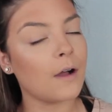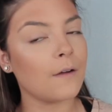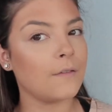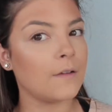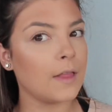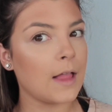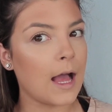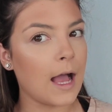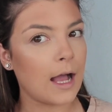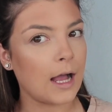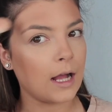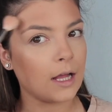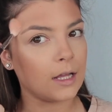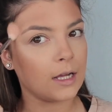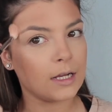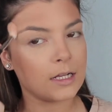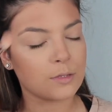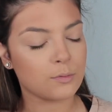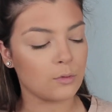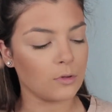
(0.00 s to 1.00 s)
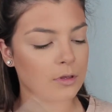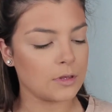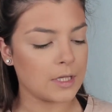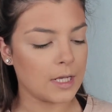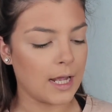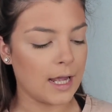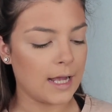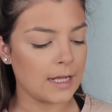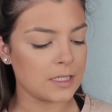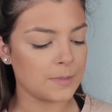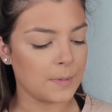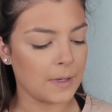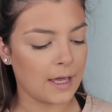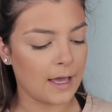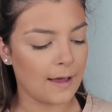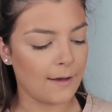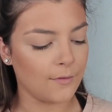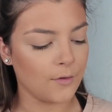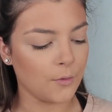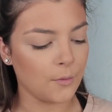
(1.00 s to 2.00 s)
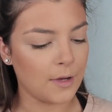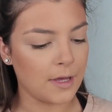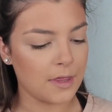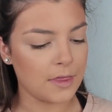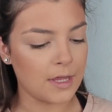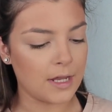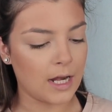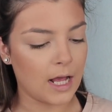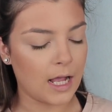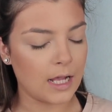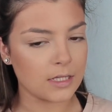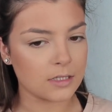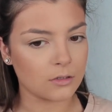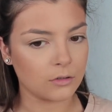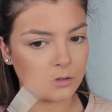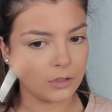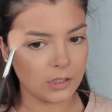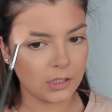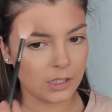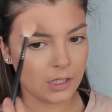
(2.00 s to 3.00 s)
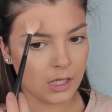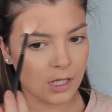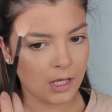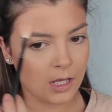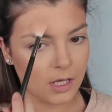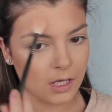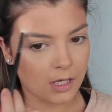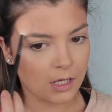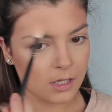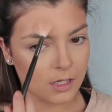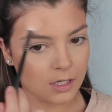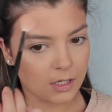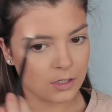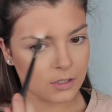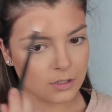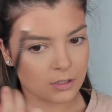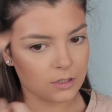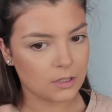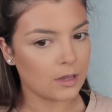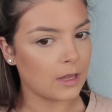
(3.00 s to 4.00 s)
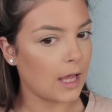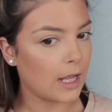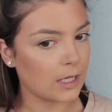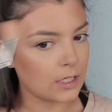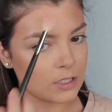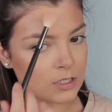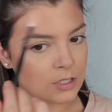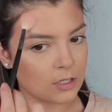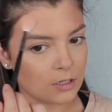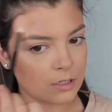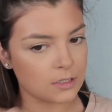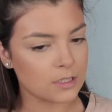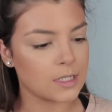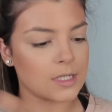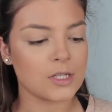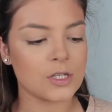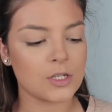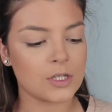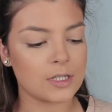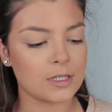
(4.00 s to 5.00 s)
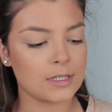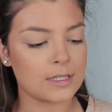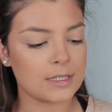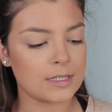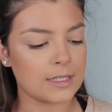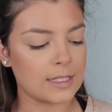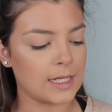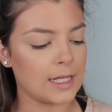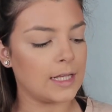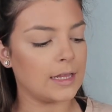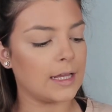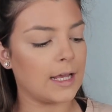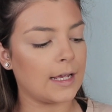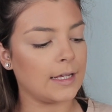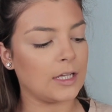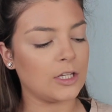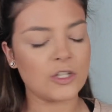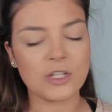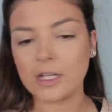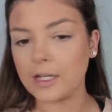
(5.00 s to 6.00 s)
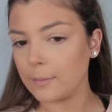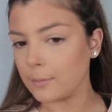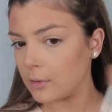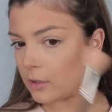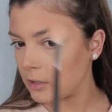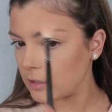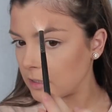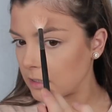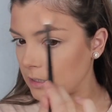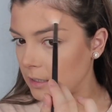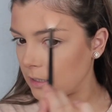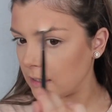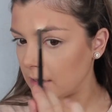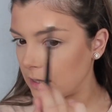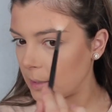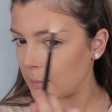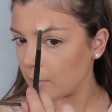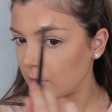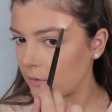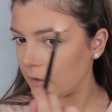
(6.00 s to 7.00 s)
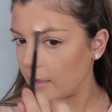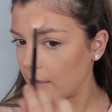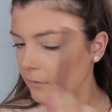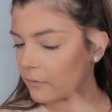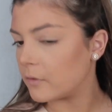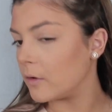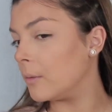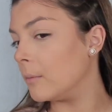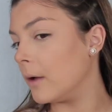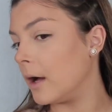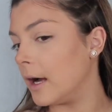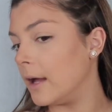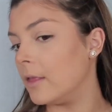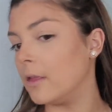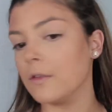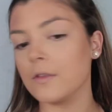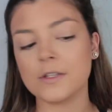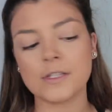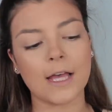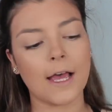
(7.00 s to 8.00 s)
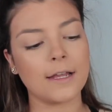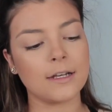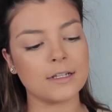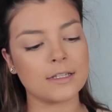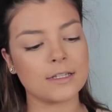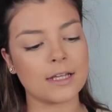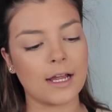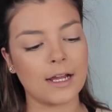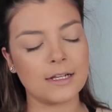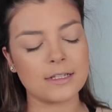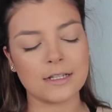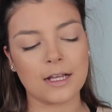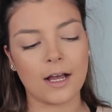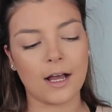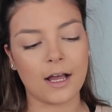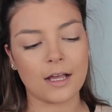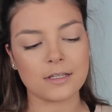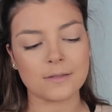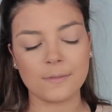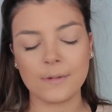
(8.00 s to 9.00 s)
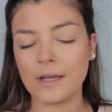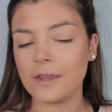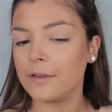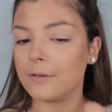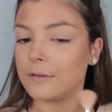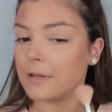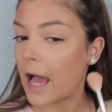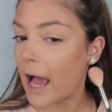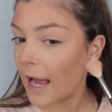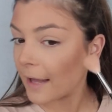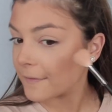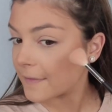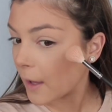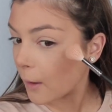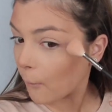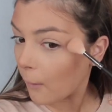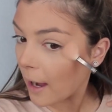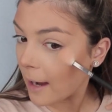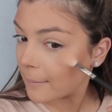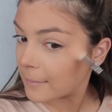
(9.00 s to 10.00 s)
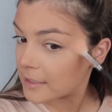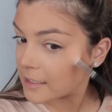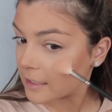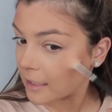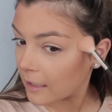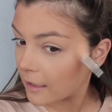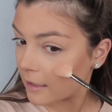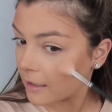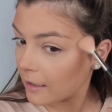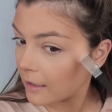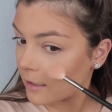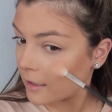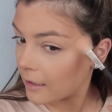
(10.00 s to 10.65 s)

I feel like highlight is one thing I had to be careful with in high school. Like as soon as I see like your cheekbone glimmering from like the other side of science class, mate, they'd hand that wipe to you.